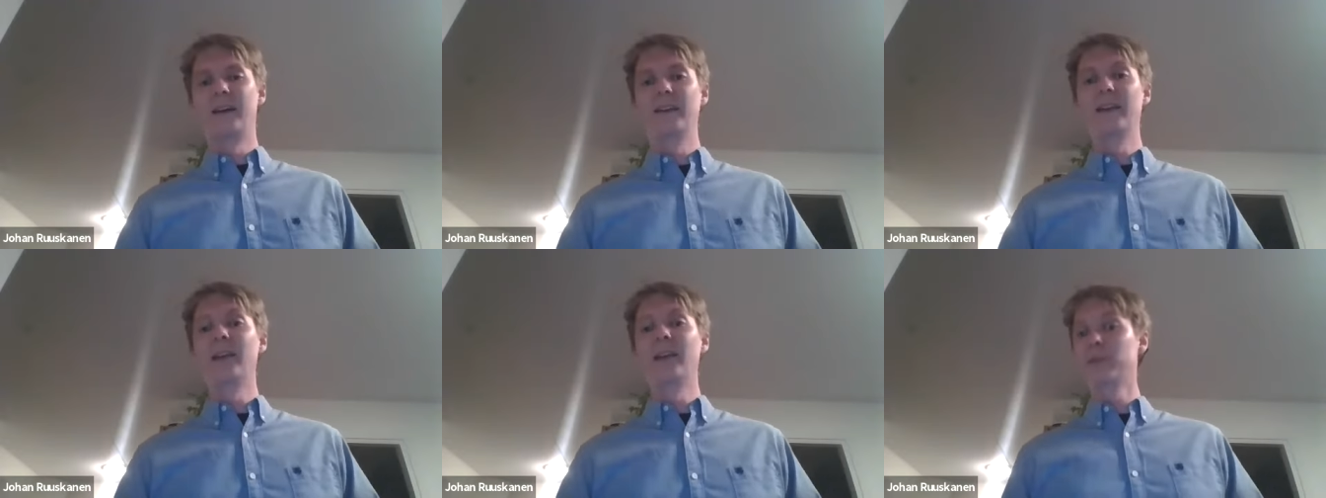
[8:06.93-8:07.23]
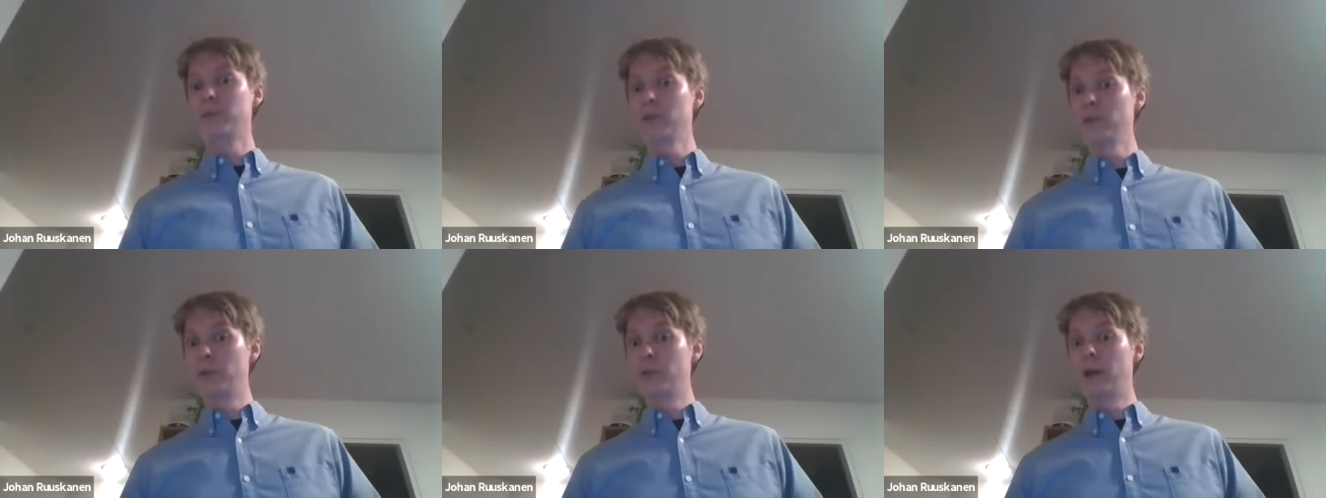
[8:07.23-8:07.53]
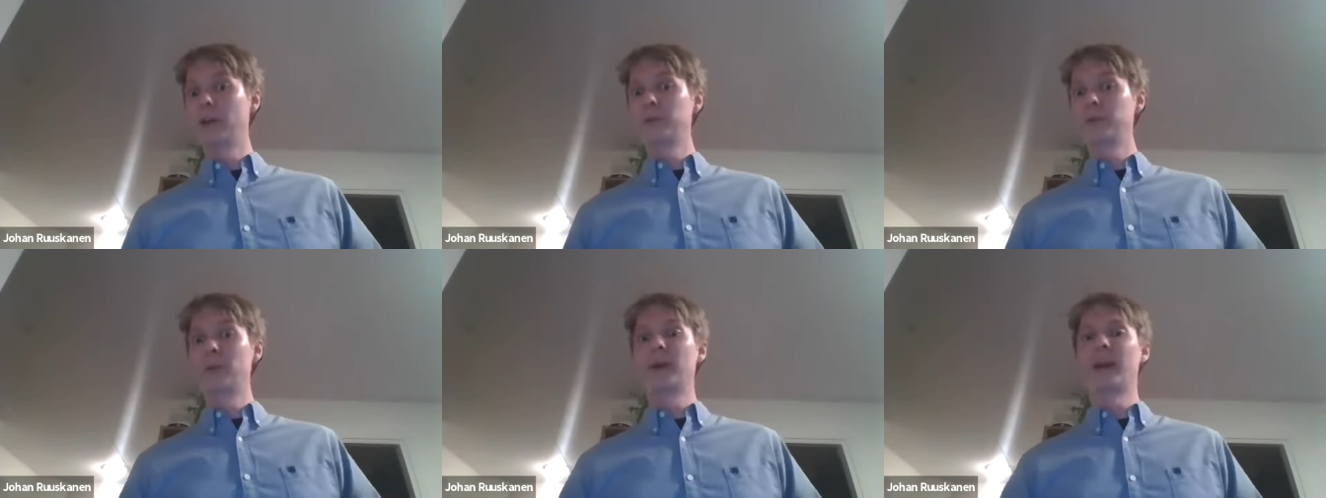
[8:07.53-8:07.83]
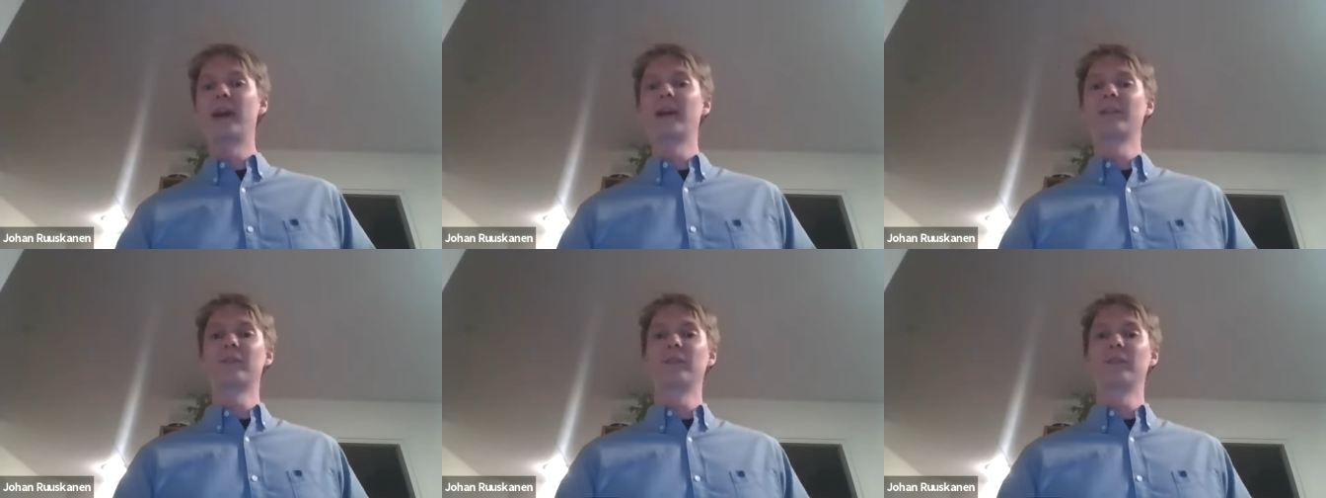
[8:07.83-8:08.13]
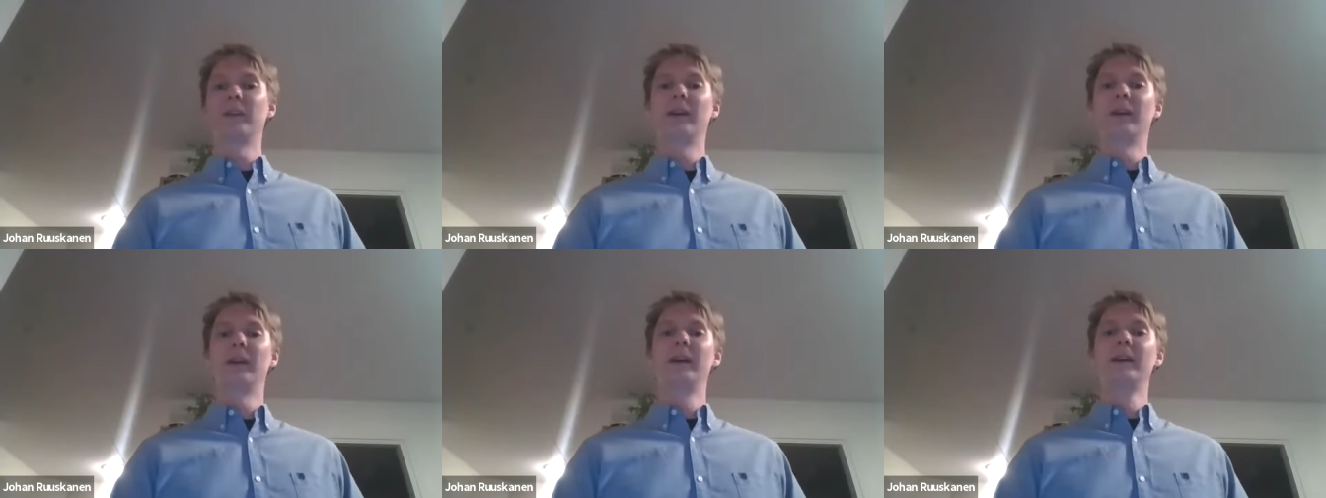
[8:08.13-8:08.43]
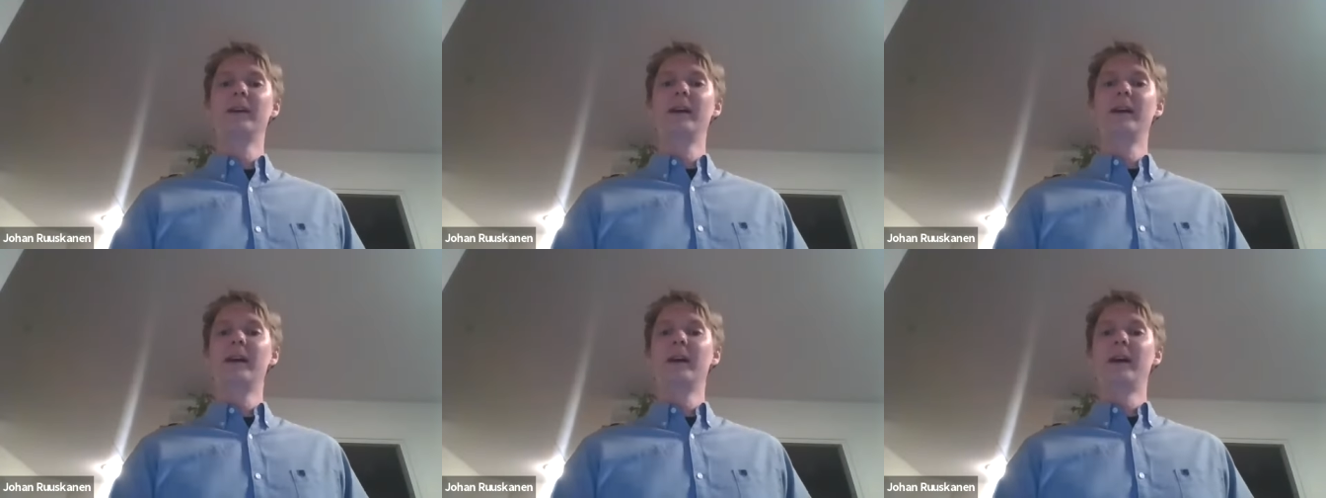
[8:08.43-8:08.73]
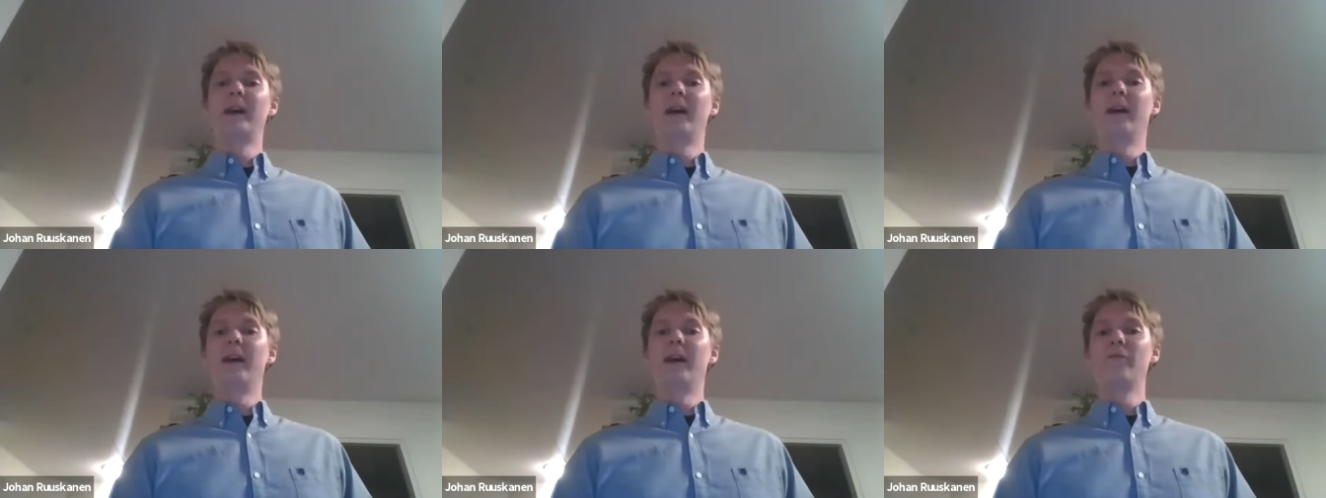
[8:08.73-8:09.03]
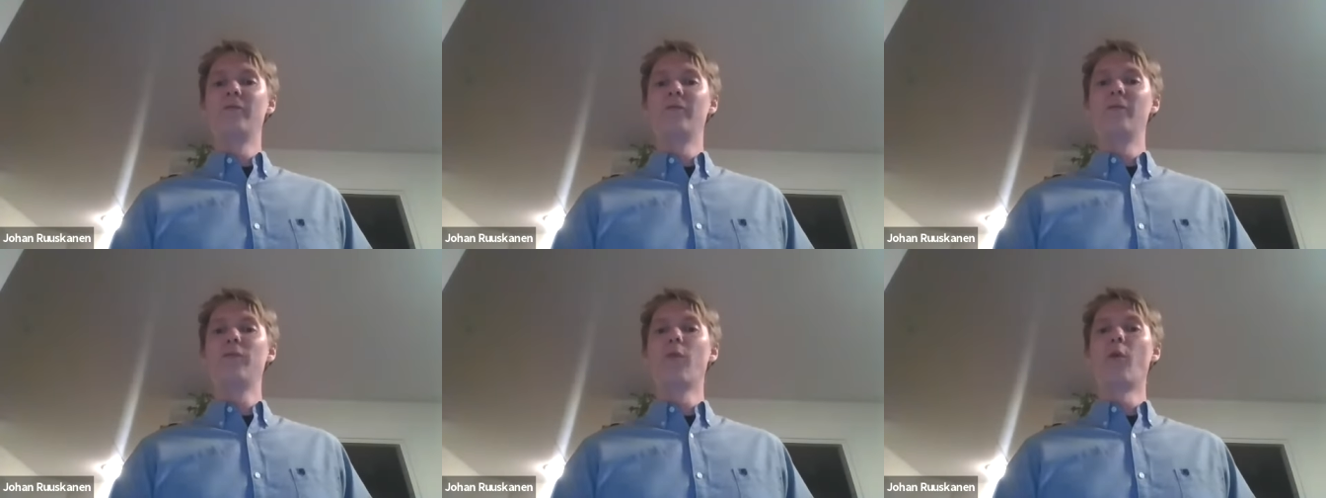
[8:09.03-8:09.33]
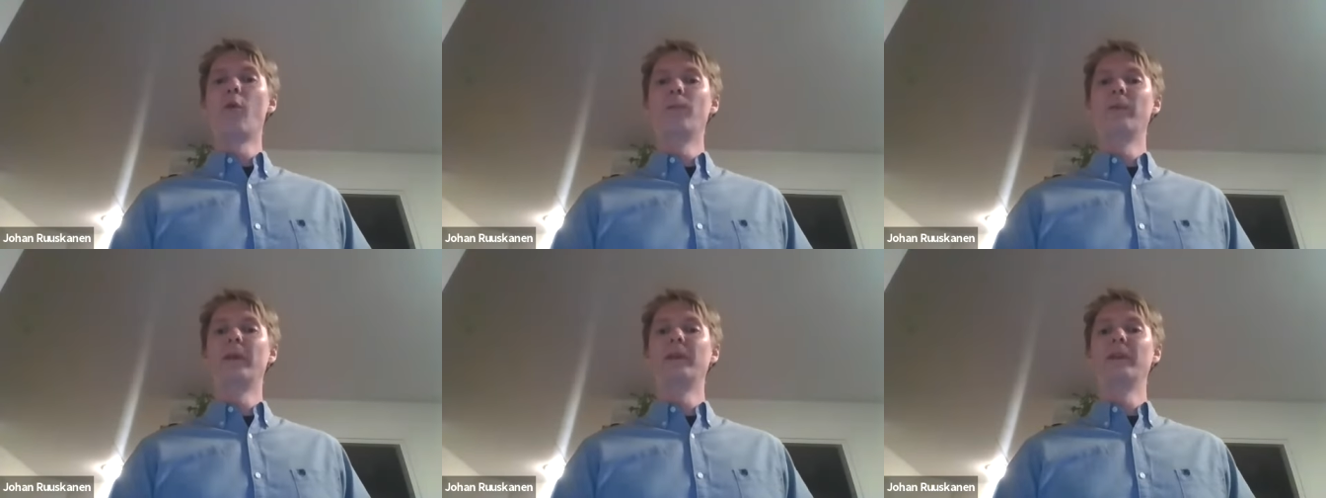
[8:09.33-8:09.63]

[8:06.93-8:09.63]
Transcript: near synchronized, we can actually form the